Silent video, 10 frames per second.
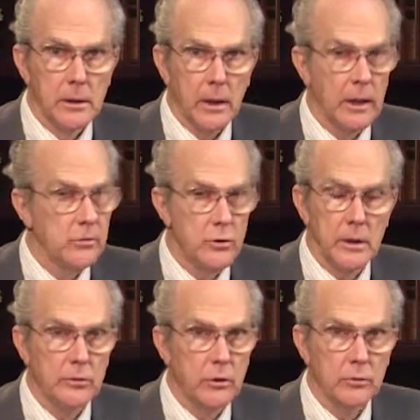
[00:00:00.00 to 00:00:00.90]
And
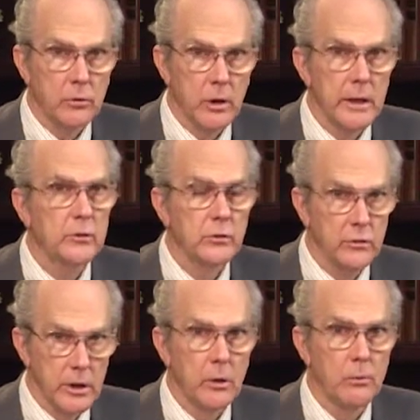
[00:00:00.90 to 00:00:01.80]
Jesus Christ
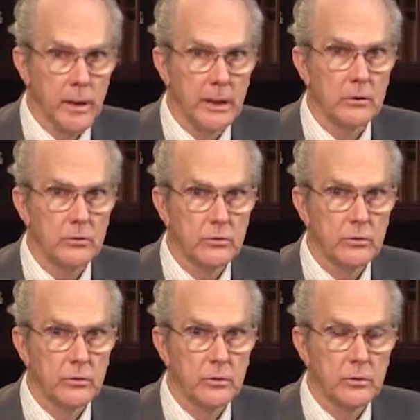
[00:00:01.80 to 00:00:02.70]
still
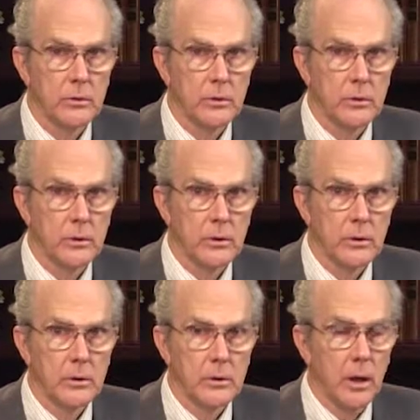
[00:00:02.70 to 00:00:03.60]
makes
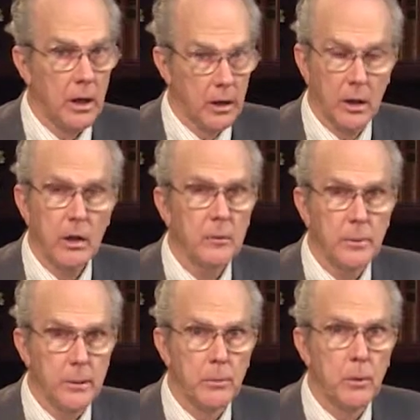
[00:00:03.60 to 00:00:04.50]
a lot of
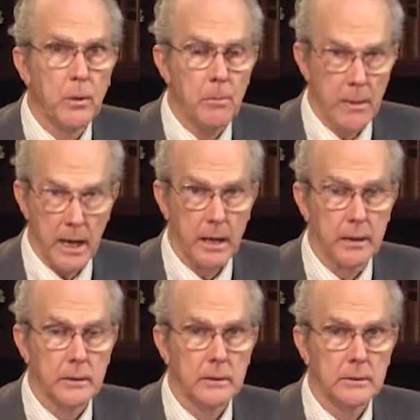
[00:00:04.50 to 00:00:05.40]
people mad.